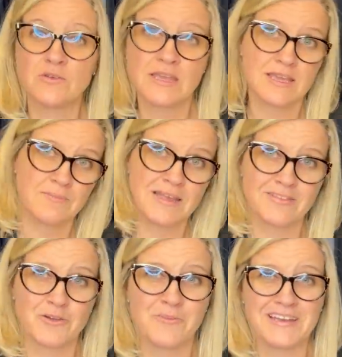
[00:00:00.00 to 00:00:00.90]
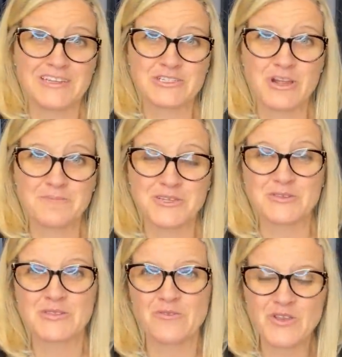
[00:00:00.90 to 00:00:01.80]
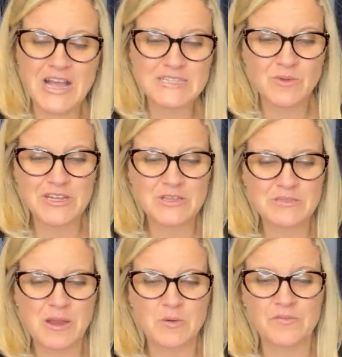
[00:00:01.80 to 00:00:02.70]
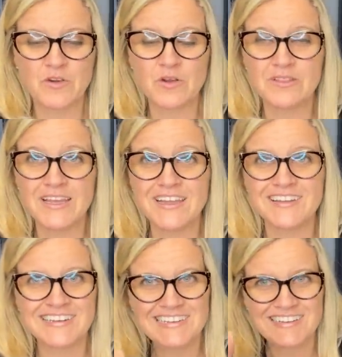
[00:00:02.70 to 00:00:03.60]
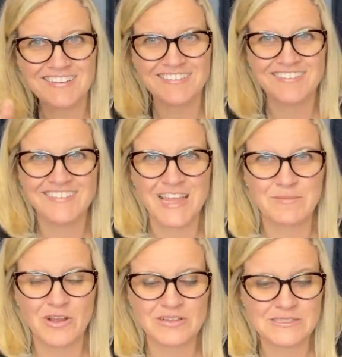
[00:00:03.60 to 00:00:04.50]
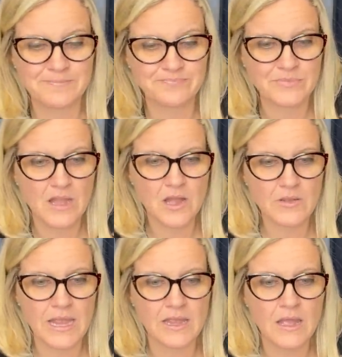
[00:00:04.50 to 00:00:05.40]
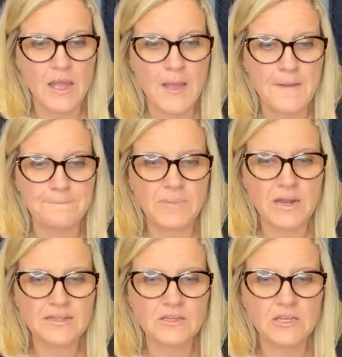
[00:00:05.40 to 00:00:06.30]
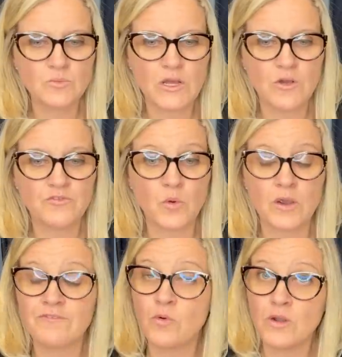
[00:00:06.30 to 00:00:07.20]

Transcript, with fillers: kick me a little money to shop too. So if you guys want to use my referral link, that'd be awesome. Okay. Bought at the Goodwill for four